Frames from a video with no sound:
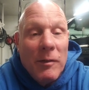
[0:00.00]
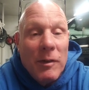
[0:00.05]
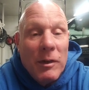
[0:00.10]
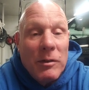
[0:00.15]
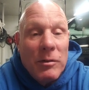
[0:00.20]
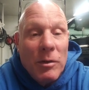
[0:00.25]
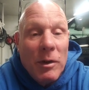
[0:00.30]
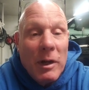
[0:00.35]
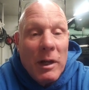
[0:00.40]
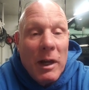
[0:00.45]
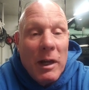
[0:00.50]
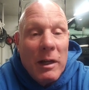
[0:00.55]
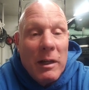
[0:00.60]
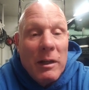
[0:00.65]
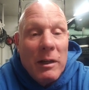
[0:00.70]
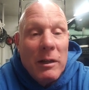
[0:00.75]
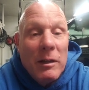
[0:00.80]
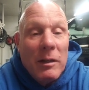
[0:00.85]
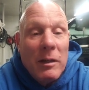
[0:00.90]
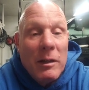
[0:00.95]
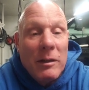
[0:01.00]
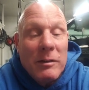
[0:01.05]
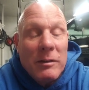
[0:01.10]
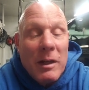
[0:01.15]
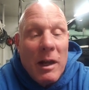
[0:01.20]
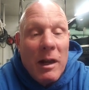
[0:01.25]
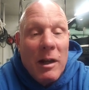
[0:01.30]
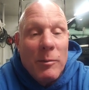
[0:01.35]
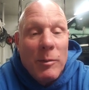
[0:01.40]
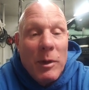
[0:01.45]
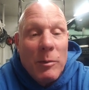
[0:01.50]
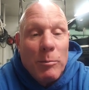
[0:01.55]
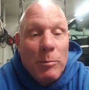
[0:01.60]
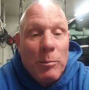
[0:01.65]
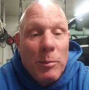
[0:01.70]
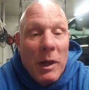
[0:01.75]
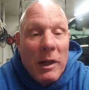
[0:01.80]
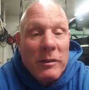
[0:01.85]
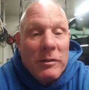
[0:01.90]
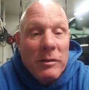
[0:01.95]
every truck I get has got to be
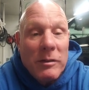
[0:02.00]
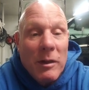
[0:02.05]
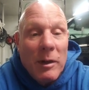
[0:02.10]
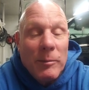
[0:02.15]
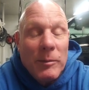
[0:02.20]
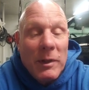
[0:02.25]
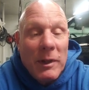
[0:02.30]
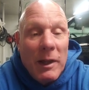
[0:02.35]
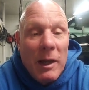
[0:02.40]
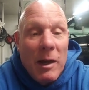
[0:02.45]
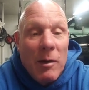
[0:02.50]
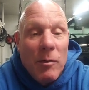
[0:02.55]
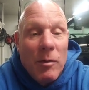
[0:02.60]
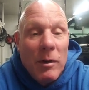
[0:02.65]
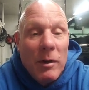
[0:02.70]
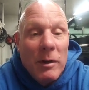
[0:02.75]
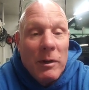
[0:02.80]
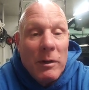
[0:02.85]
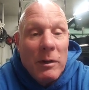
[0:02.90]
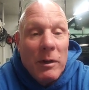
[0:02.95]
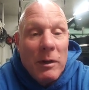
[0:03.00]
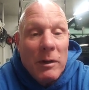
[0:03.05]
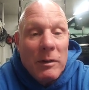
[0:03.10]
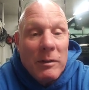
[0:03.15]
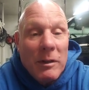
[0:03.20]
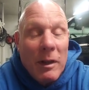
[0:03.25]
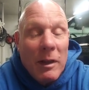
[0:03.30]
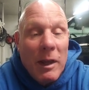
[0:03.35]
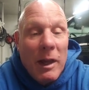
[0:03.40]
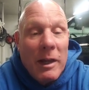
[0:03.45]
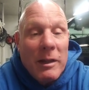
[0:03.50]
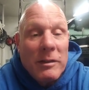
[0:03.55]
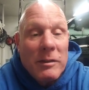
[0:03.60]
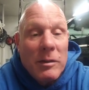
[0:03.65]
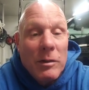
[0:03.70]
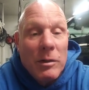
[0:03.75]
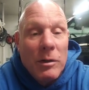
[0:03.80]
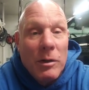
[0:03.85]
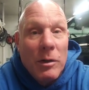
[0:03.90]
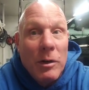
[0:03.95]
benched up to that one. It's the
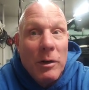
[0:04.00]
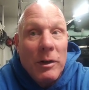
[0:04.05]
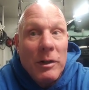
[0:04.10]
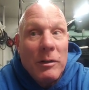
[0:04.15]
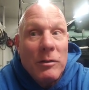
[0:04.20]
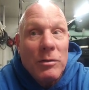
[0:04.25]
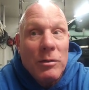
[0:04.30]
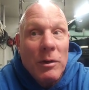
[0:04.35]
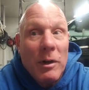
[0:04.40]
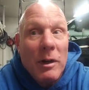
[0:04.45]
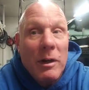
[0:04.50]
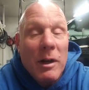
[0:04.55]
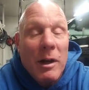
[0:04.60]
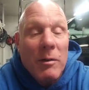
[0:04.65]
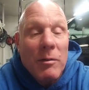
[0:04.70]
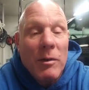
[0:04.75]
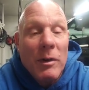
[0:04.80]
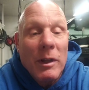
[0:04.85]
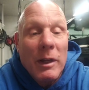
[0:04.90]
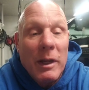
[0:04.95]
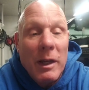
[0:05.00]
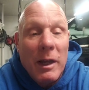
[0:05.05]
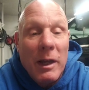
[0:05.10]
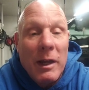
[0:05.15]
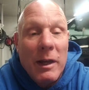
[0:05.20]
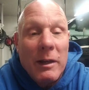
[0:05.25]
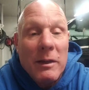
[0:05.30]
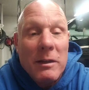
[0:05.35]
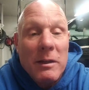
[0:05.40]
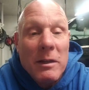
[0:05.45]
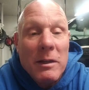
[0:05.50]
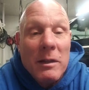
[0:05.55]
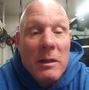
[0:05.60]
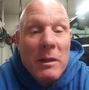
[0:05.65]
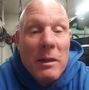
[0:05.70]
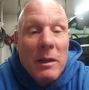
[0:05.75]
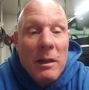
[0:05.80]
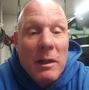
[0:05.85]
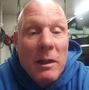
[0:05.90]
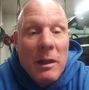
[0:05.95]
last hooded truck I really had.
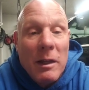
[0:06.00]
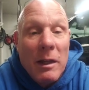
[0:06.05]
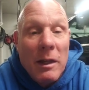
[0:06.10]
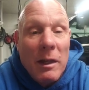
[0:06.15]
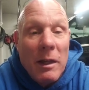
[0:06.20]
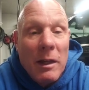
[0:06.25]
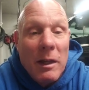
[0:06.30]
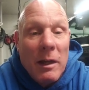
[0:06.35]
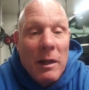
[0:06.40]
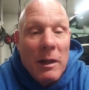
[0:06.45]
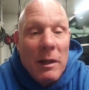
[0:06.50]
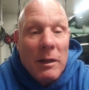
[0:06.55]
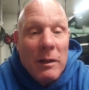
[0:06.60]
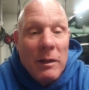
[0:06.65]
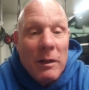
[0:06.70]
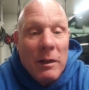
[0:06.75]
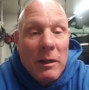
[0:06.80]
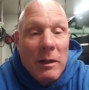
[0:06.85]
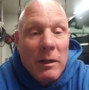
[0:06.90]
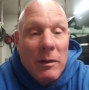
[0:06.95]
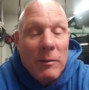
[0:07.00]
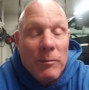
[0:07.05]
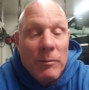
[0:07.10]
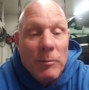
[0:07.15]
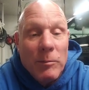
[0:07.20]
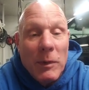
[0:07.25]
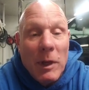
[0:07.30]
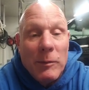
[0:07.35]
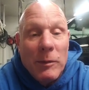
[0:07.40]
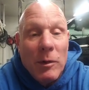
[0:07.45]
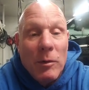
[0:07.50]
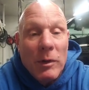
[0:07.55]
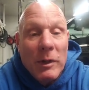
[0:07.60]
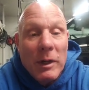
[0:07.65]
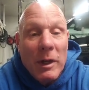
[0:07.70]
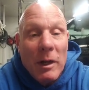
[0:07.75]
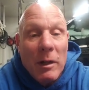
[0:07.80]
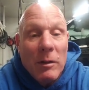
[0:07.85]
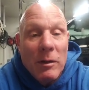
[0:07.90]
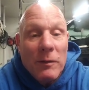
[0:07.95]
And maybe one
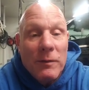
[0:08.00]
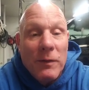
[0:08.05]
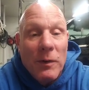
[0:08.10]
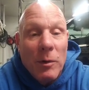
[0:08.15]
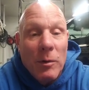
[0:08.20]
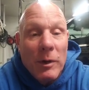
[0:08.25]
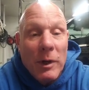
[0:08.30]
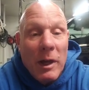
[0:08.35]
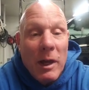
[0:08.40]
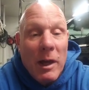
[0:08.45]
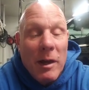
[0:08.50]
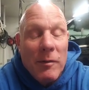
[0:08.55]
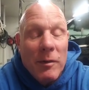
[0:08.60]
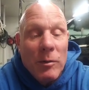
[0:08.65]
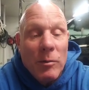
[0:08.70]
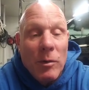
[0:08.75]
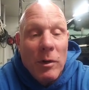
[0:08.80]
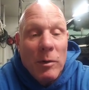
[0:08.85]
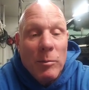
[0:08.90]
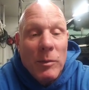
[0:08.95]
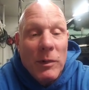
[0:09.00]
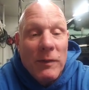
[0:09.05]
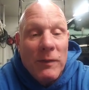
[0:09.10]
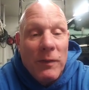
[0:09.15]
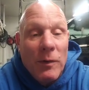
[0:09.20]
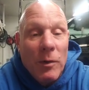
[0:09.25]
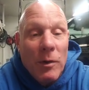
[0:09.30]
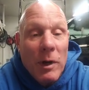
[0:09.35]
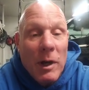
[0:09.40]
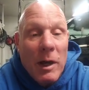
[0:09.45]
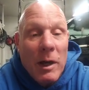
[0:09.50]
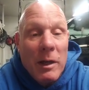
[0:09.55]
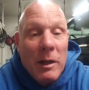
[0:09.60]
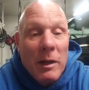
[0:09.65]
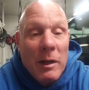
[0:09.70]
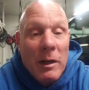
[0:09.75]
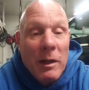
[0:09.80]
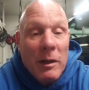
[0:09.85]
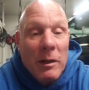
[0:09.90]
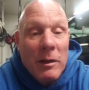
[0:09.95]
day I'll look forward to having one before
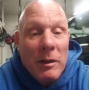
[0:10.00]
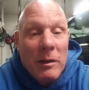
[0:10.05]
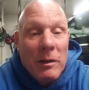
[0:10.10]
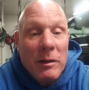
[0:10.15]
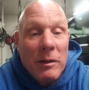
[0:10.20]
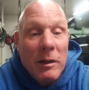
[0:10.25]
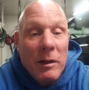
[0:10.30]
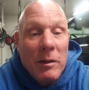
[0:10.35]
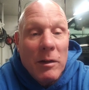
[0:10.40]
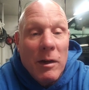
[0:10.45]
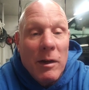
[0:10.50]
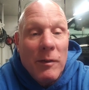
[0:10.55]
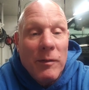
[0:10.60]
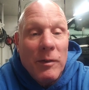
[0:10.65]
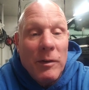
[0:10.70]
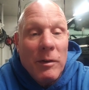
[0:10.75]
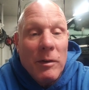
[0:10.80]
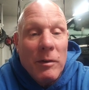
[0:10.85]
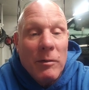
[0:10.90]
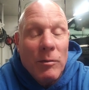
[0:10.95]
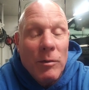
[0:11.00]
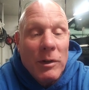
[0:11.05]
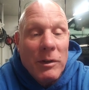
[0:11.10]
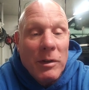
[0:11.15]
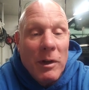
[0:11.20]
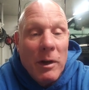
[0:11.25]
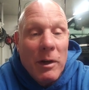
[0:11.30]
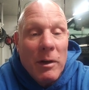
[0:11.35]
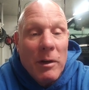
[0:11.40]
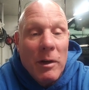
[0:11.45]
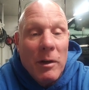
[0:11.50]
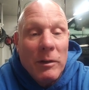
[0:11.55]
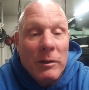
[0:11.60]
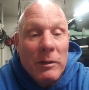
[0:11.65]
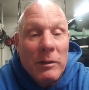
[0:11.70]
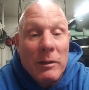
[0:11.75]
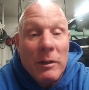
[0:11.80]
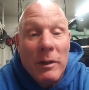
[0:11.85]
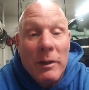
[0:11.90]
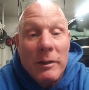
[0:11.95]
I kick off and retire
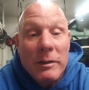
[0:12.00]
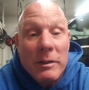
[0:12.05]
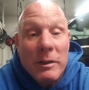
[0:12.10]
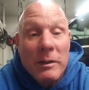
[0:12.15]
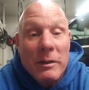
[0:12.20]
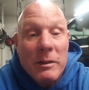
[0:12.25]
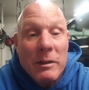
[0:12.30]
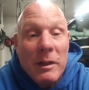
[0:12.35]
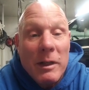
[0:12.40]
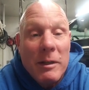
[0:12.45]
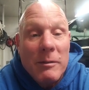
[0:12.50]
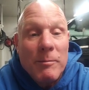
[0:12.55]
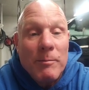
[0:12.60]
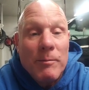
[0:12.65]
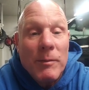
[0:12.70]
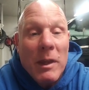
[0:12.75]
out into the sunset.